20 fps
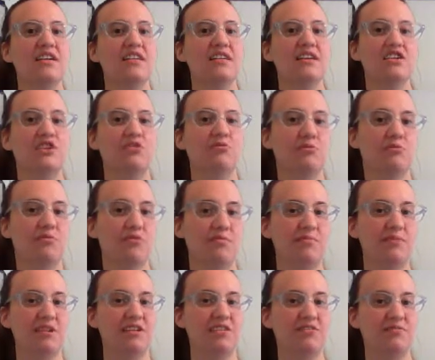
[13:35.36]
that you would want
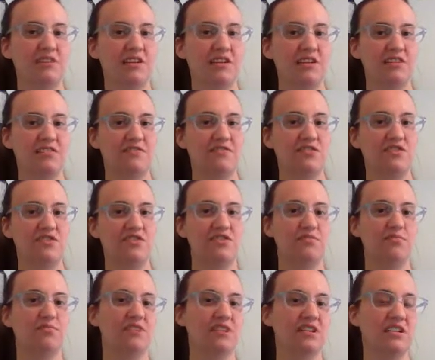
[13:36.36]
me to read in the
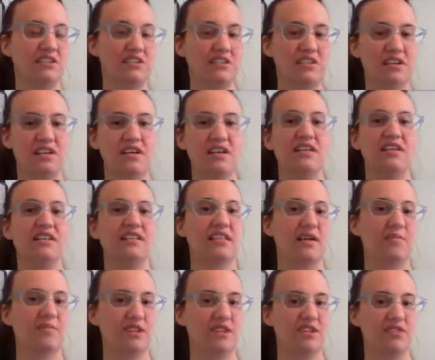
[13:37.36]
future, please
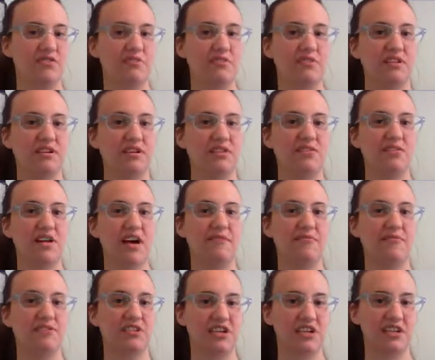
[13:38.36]
let me know below. I
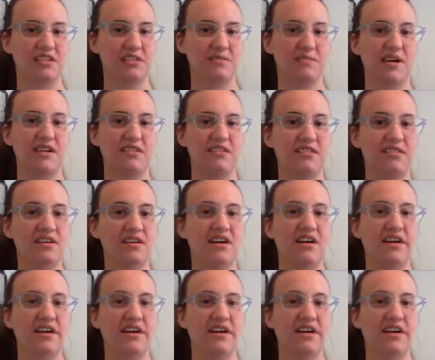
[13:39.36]
will check them out.